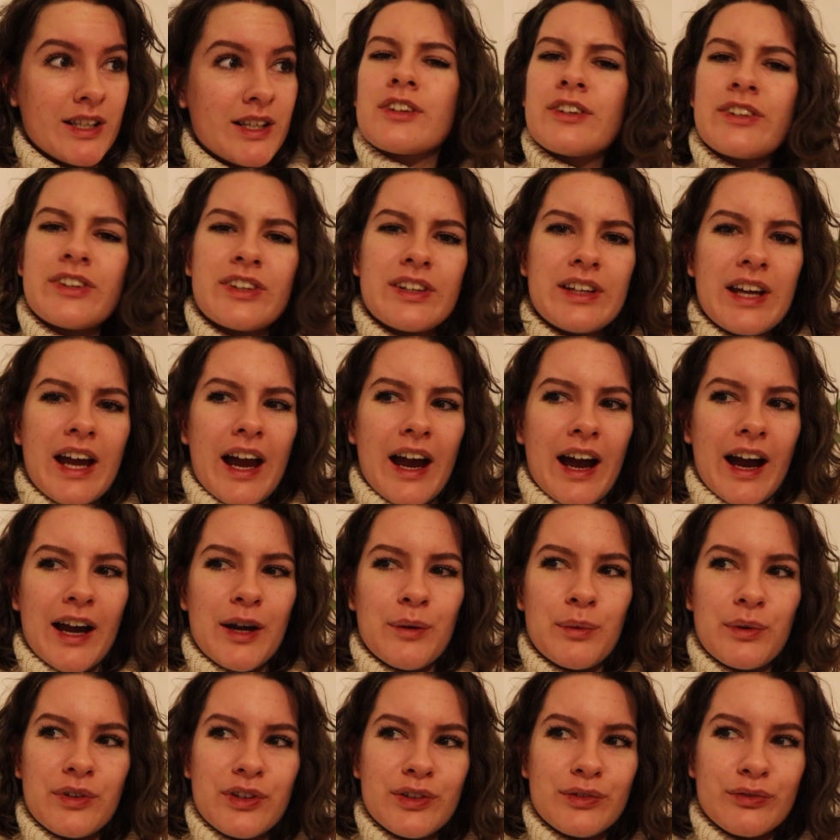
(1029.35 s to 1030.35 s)
So yeah, I
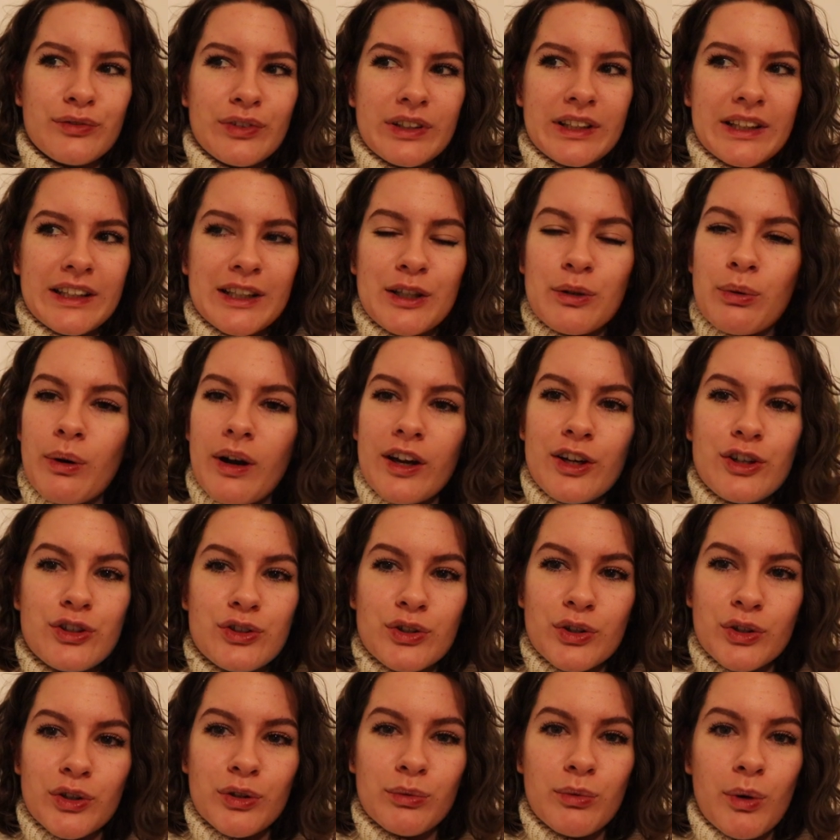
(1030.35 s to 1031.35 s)
wasn't really quite
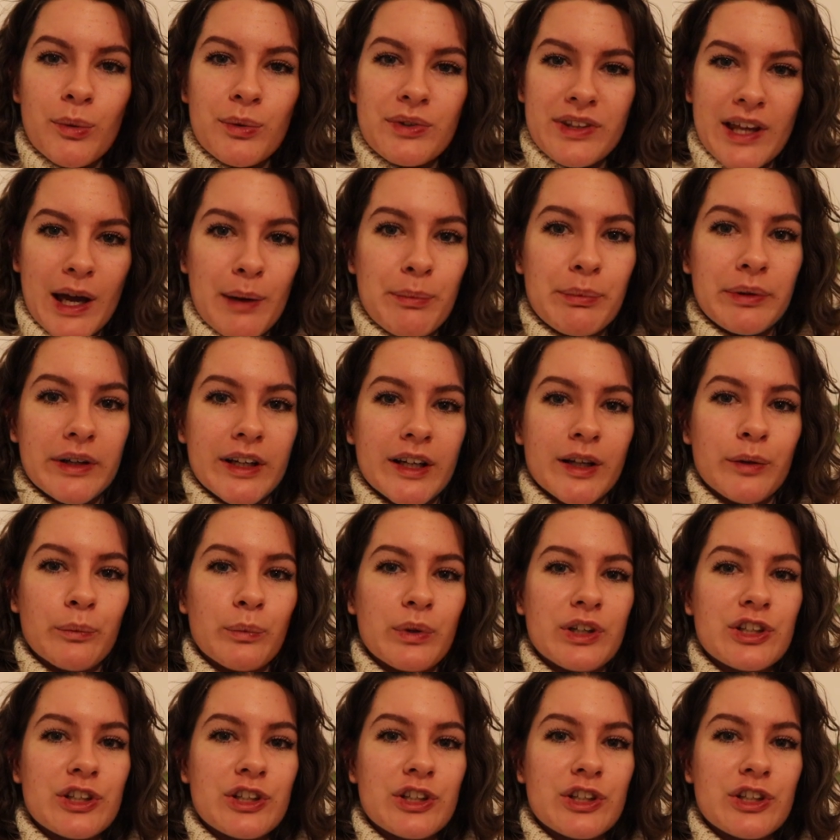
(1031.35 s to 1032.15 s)
sure what was happening,